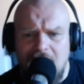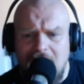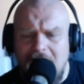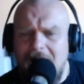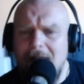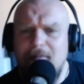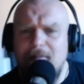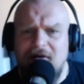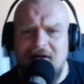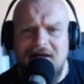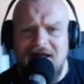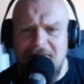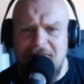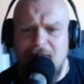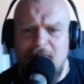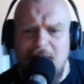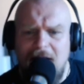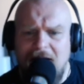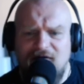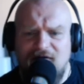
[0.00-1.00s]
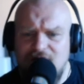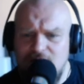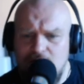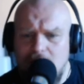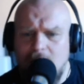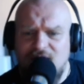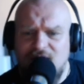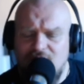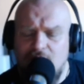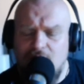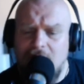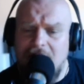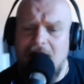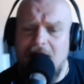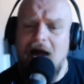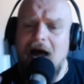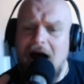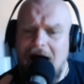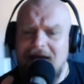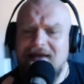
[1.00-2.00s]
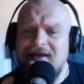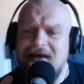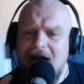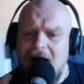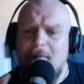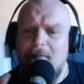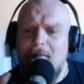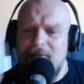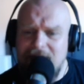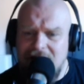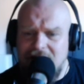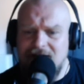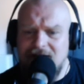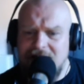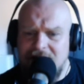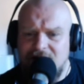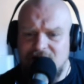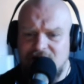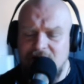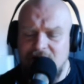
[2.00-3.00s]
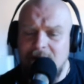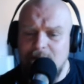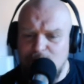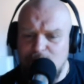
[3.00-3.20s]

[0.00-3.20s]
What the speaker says: I'm going to email back and say, no, I'm sorry, I can't be a laird.